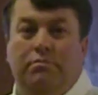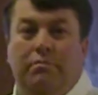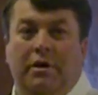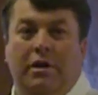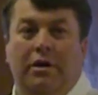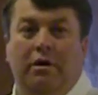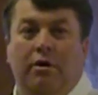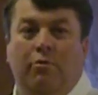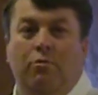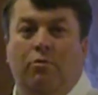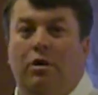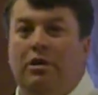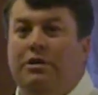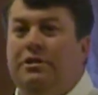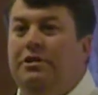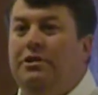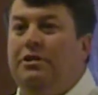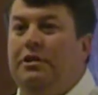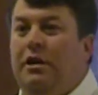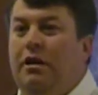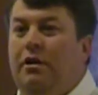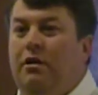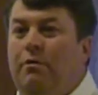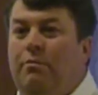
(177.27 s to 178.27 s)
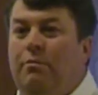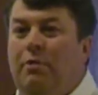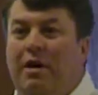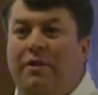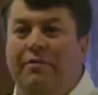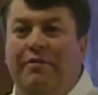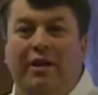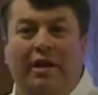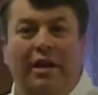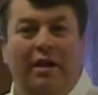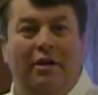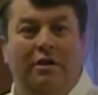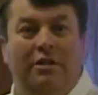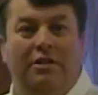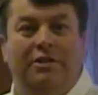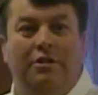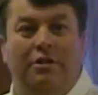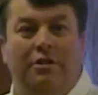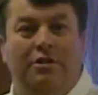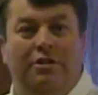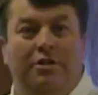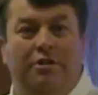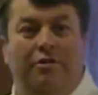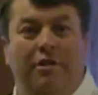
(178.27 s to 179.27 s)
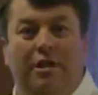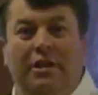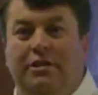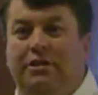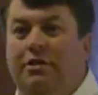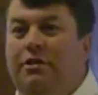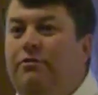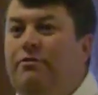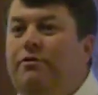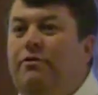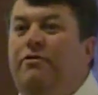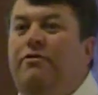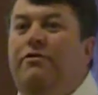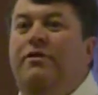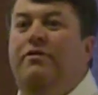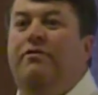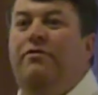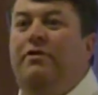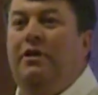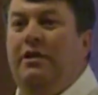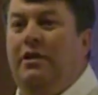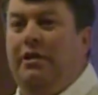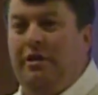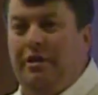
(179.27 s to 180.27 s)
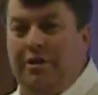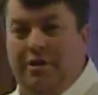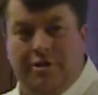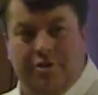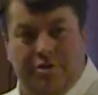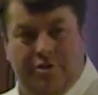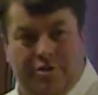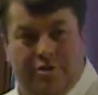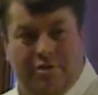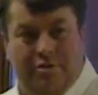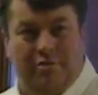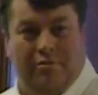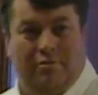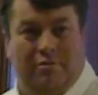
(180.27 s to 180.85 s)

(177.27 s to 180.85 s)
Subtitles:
Been on Mojave County Search and Rescue for 15 years.